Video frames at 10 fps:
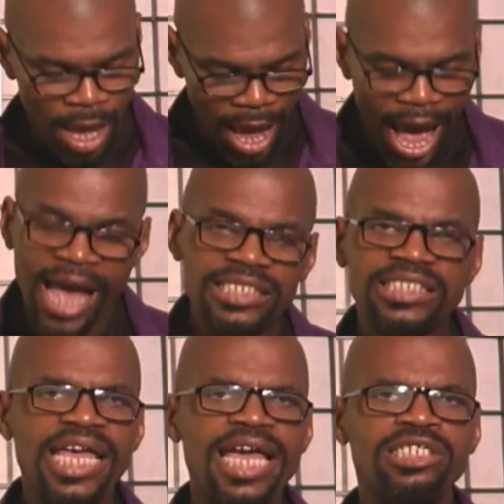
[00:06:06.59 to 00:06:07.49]
I
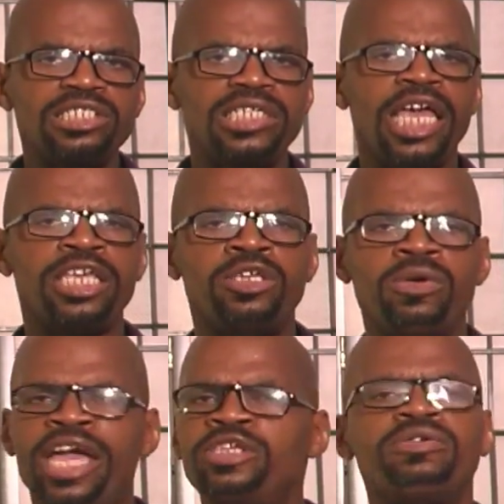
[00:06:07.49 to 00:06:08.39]
stand to tell you,
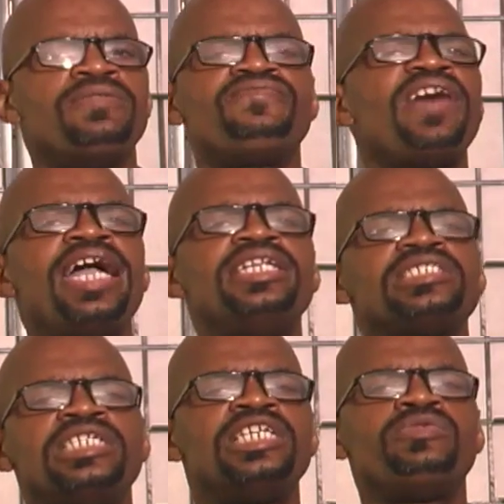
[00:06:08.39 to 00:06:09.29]
and you can find this
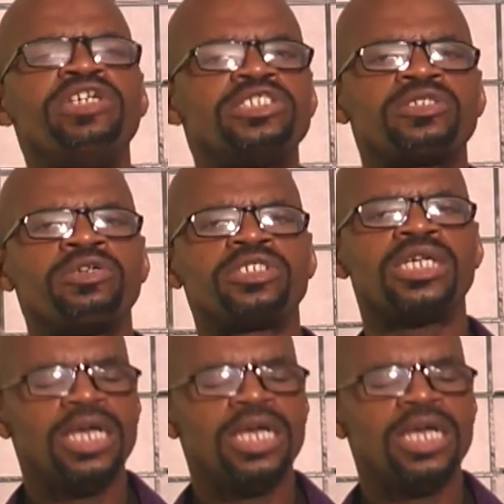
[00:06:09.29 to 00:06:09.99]
in any research,